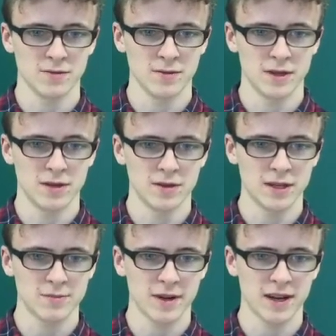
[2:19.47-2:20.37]
We do
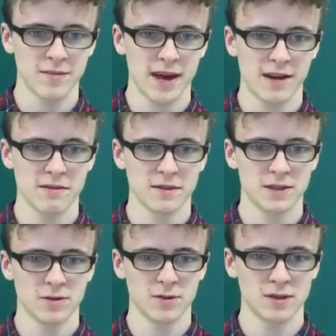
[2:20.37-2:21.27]
this by comparing the
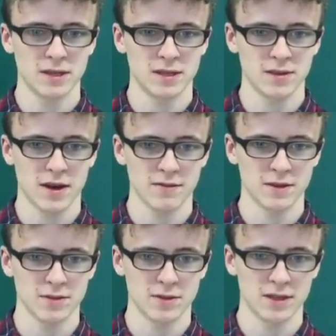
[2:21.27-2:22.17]
sources to other
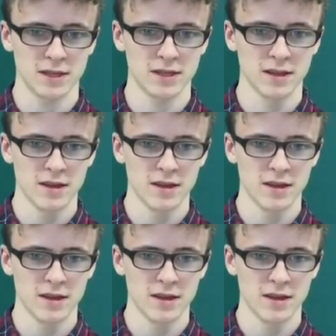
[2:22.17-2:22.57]
sources